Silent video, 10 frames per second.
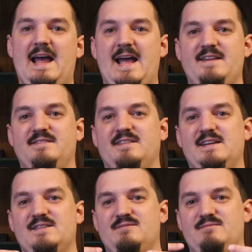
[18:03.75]
And
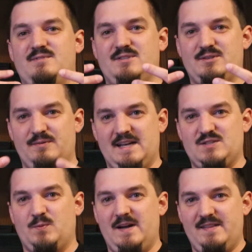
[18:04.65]
so
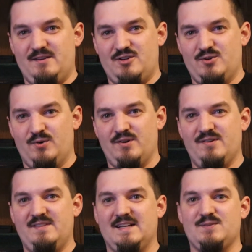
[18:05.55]
that's why they're
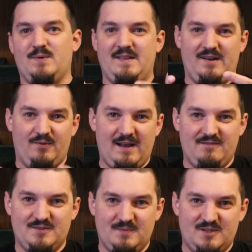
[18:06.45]
shorter, that's why they don't
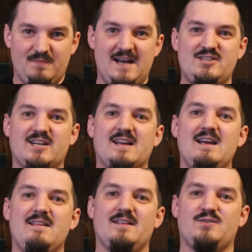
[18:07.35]
have as much magic,
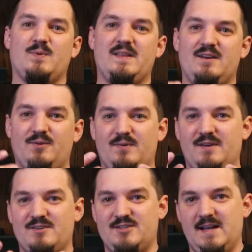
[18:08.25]
that's why they don't
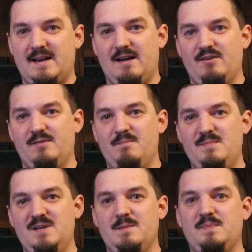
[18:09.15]
understand how to
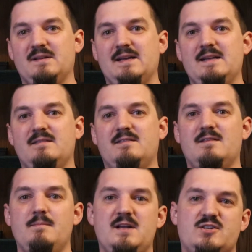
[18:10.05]
manipulate
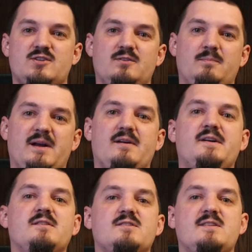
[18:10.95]
dimensional
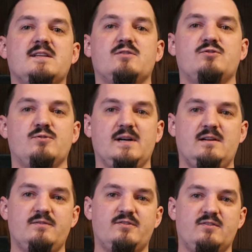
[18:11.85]
barriers like the True
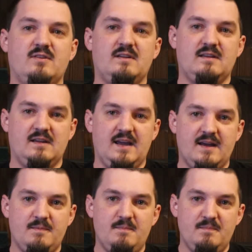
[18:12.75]
Elves
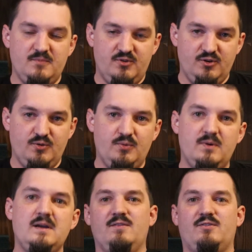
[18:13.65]
can do.
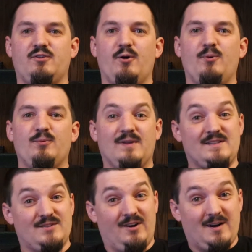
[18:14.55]
So
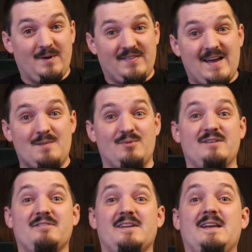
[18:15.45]
let's talk about that
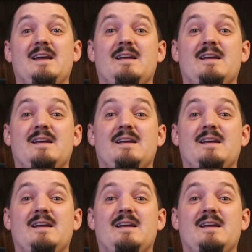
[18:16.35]
briefly.